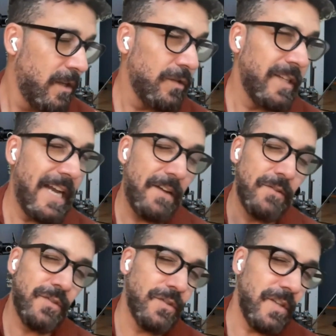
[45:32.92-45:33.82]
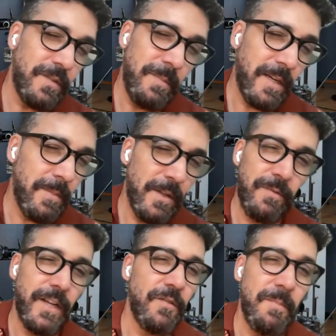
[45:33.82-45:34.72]
Close Encounters goes on to make about
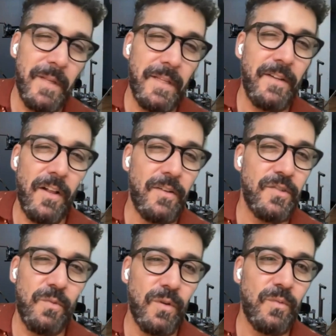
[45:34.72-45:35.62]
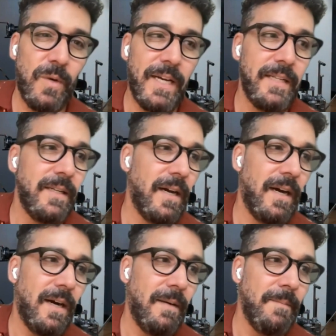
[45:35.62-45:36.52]
three hundred million dollars worldwide.
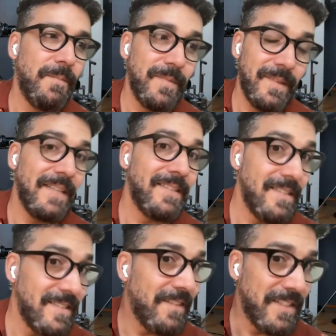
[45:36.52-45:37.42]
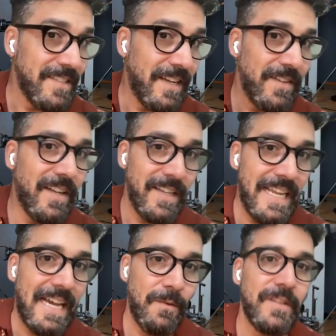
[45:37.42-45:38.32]
Um, 1977, not
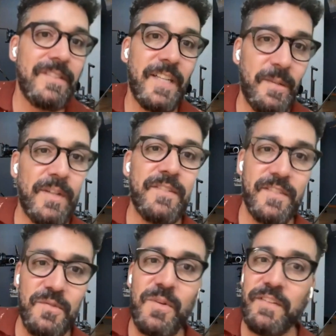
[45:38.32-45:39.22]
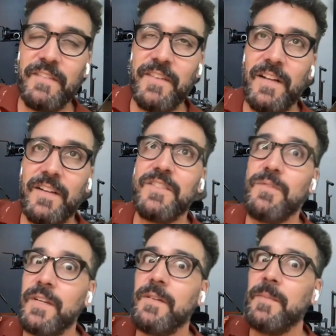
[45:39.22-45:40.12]
now, with the ticket prices of $25,
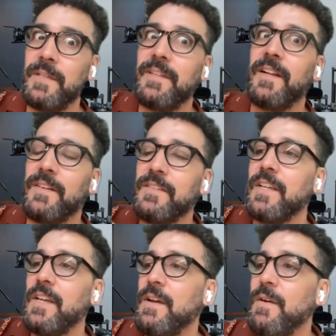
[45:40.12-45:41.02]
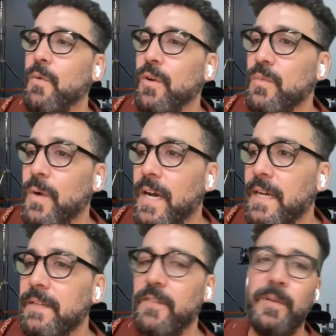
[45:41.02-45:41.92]
$300 million
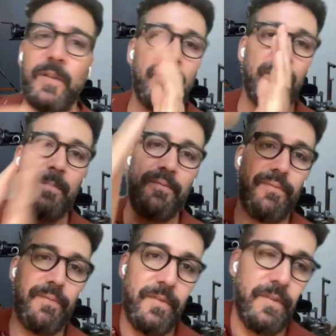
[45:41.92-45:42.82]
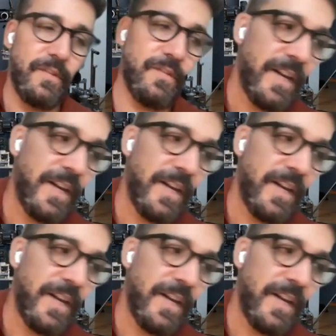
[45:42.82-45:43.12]
worldwide, Spielberg to